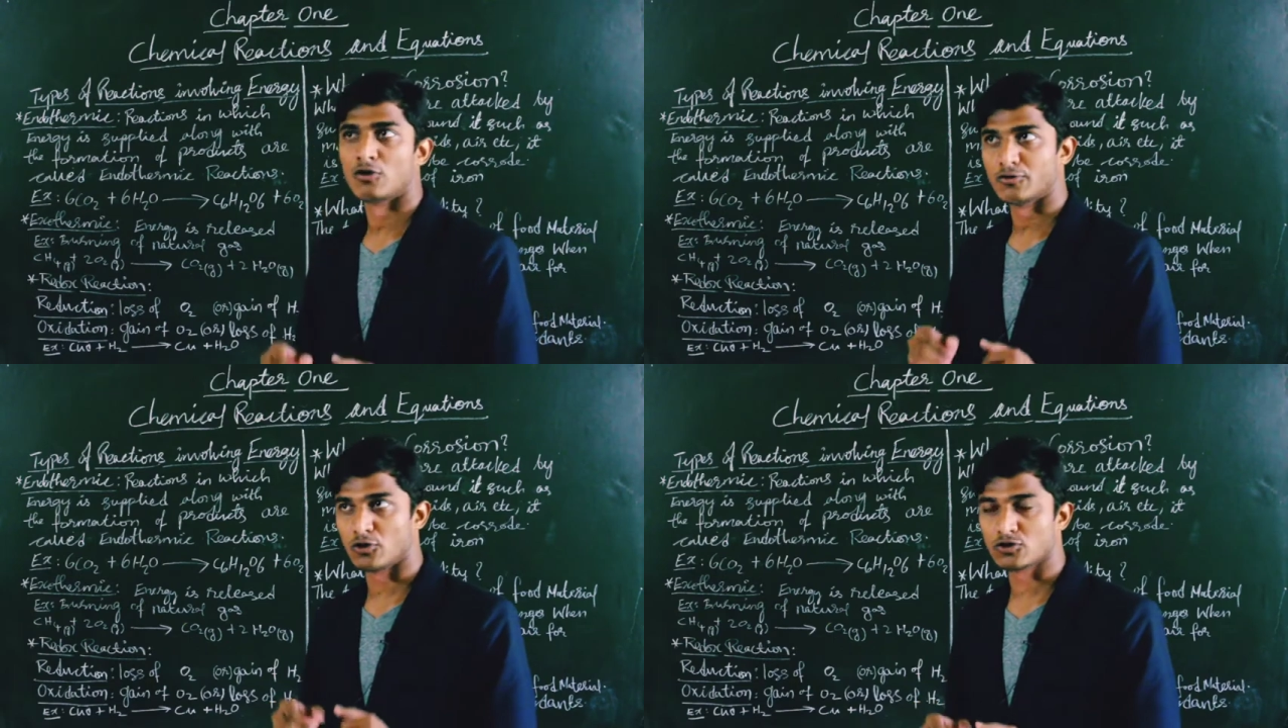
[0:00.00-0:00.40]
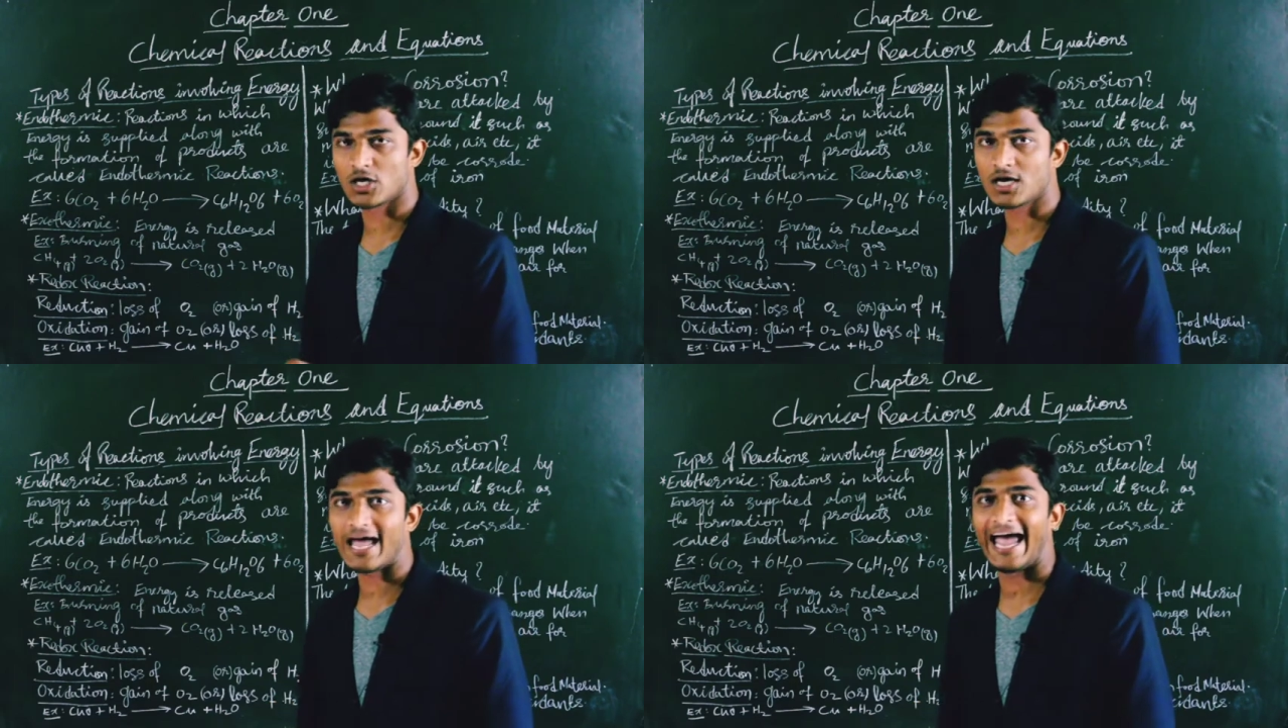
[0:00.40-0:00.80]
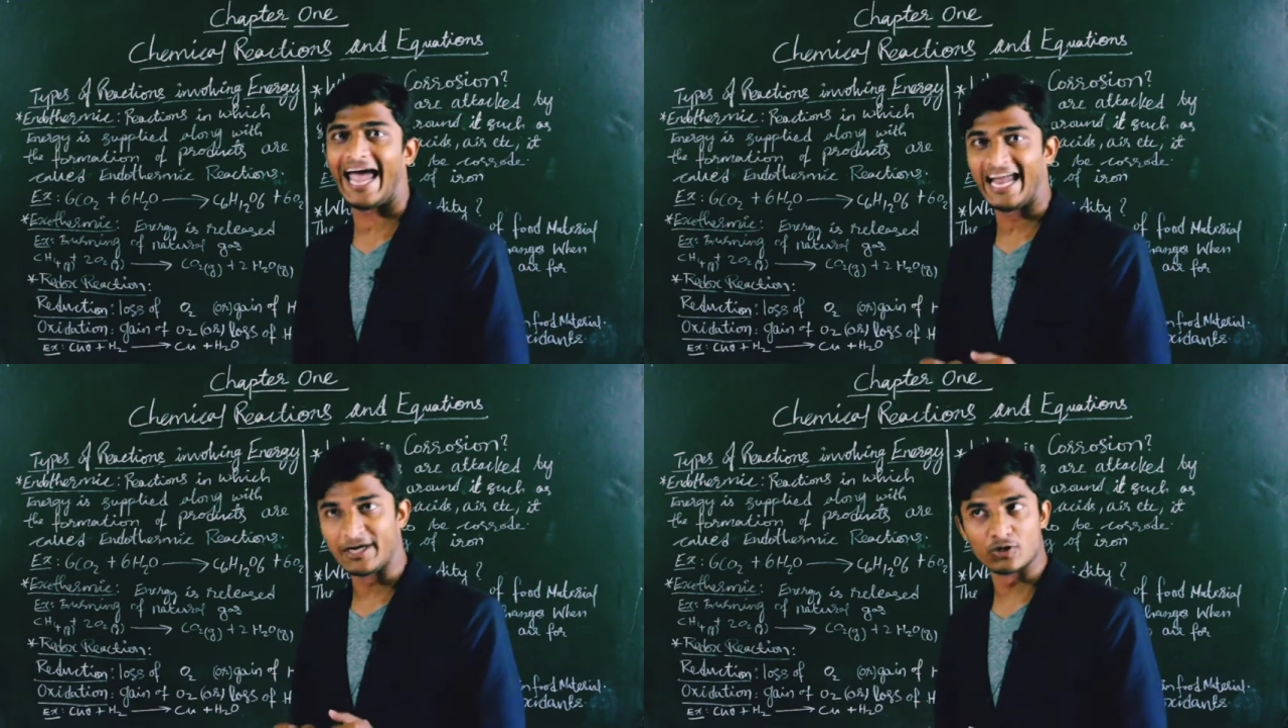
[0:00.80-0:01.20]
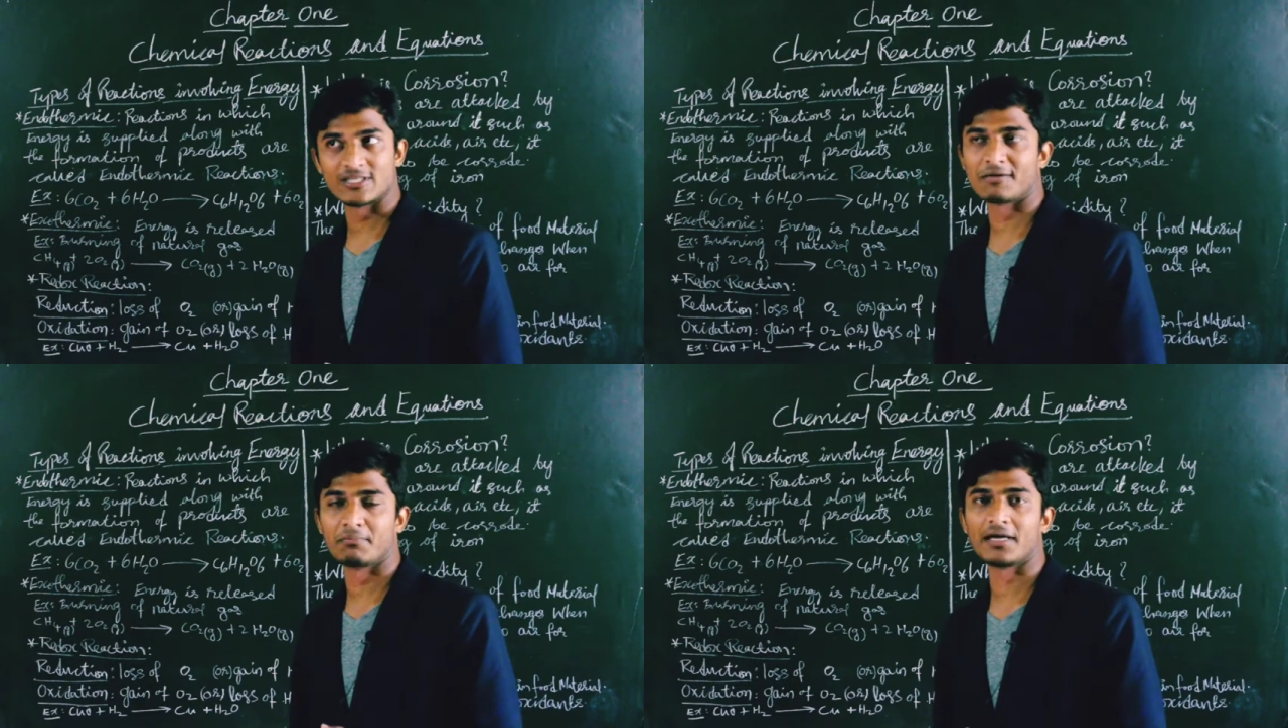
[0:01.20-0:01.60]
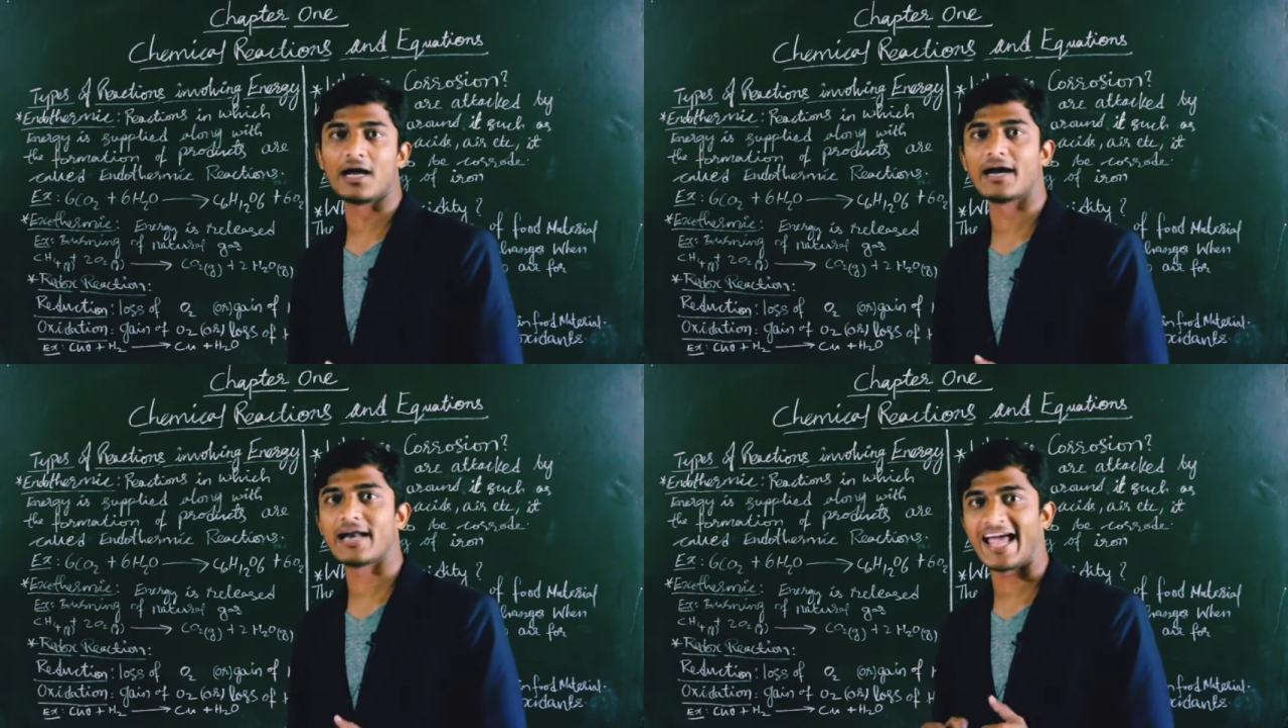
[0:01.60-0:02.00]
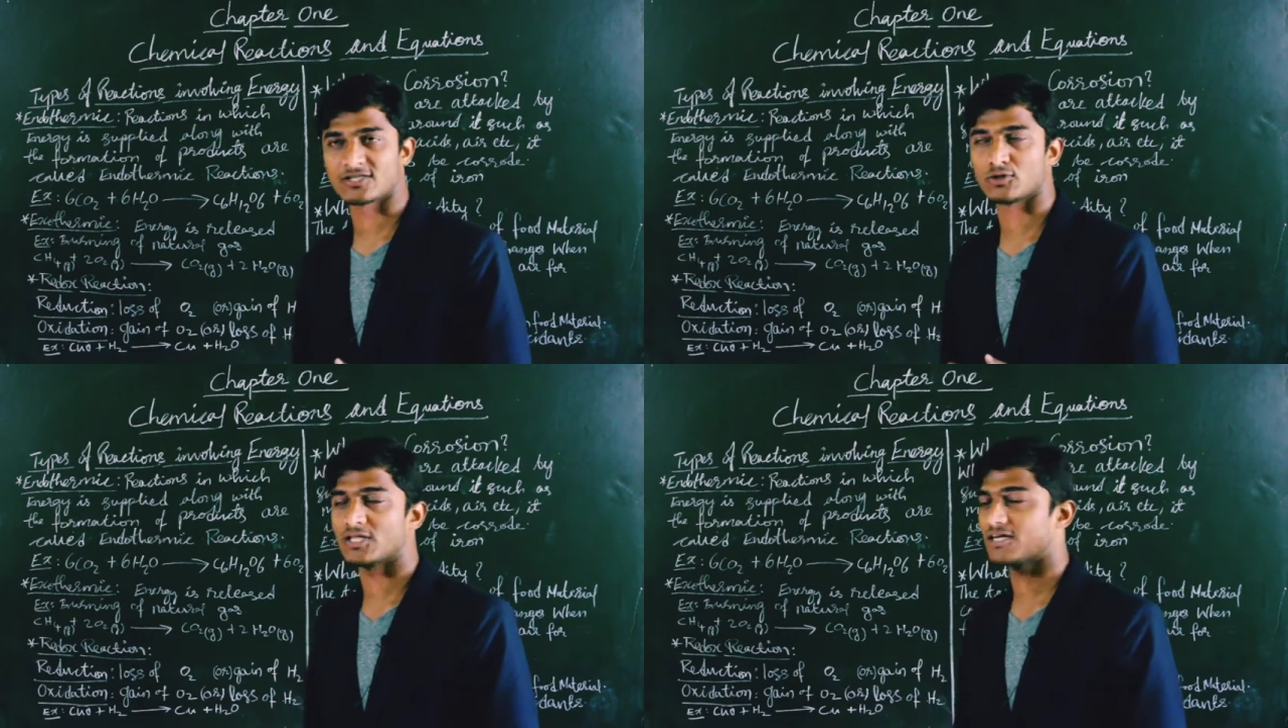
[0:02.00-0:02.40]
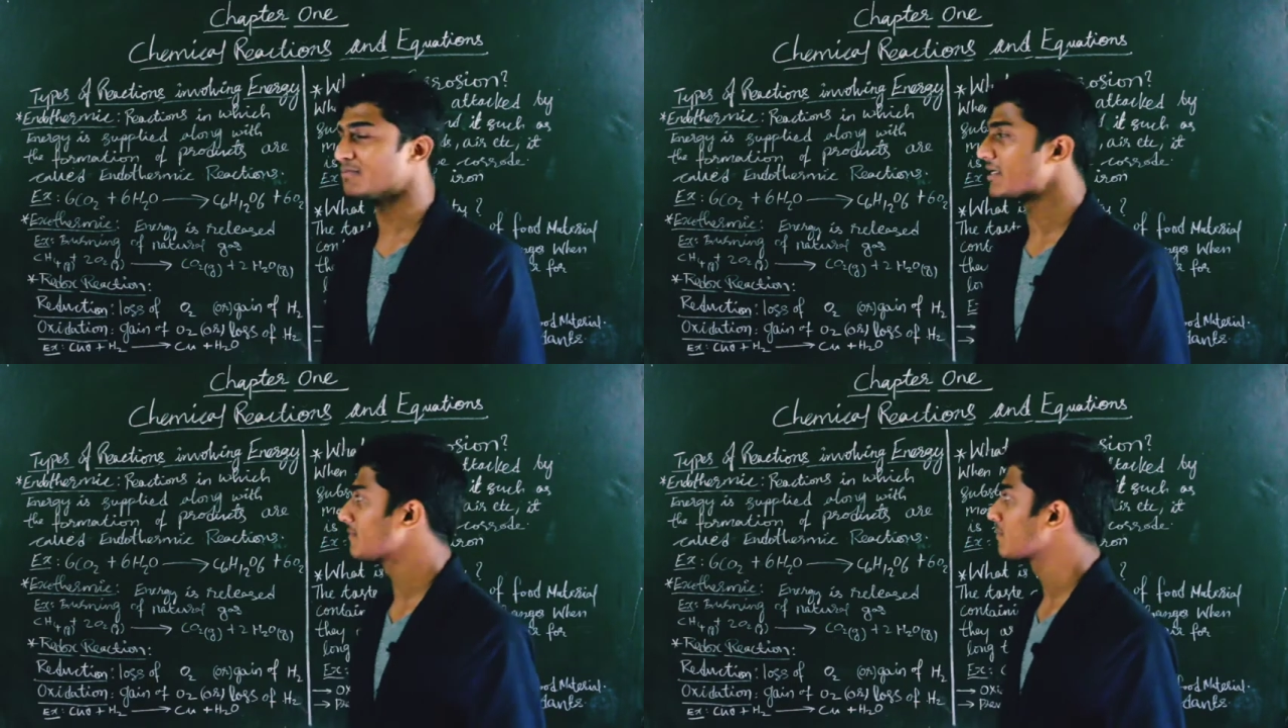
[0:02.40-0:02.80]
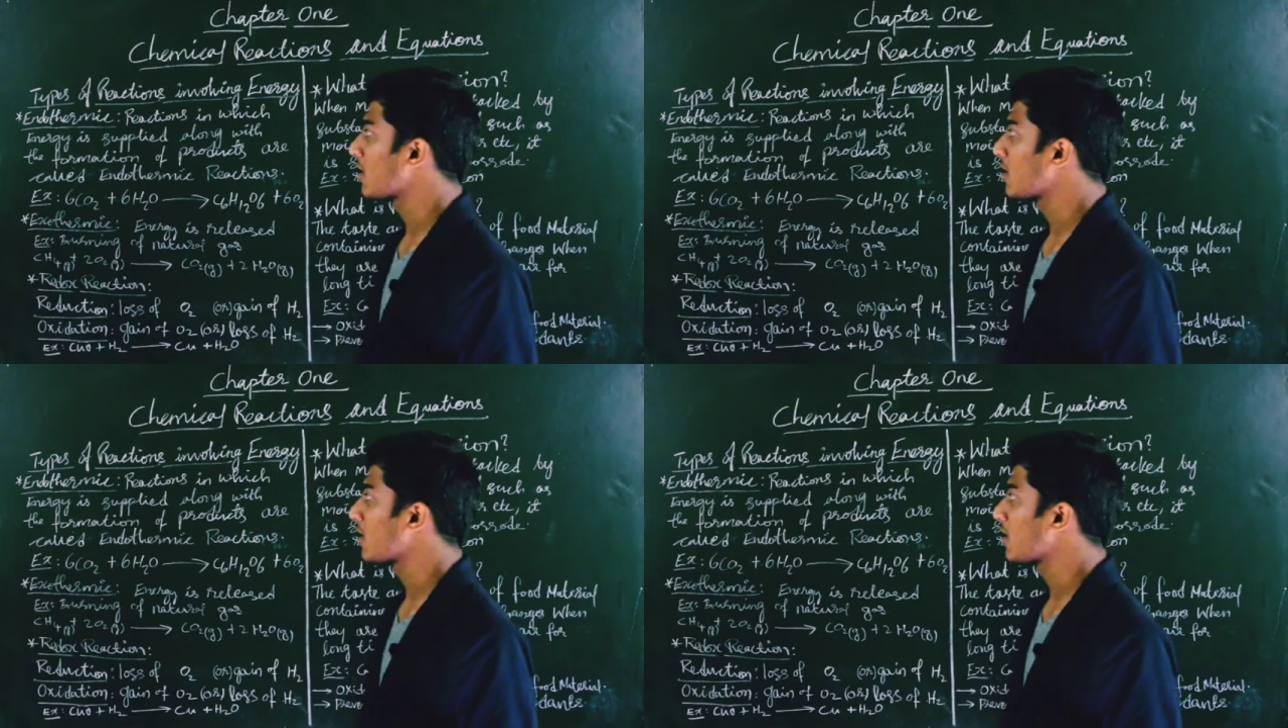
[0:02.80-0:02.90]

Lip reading: Those are endothermic and exothermic.